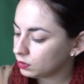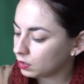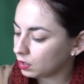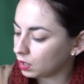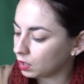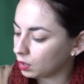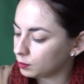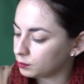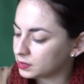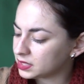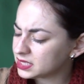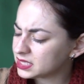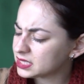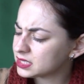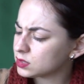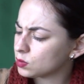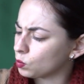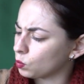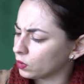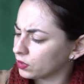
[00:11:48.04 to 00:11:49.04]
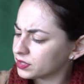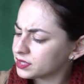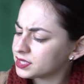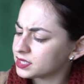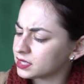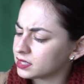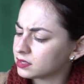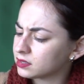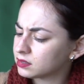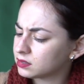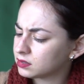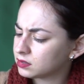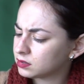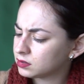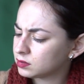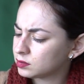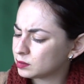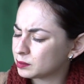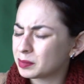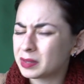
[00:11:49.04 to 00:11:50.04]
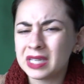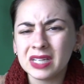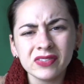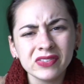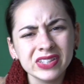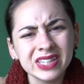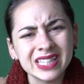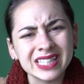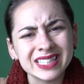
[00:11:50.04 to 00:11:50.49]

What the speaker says: this is a worsted, but even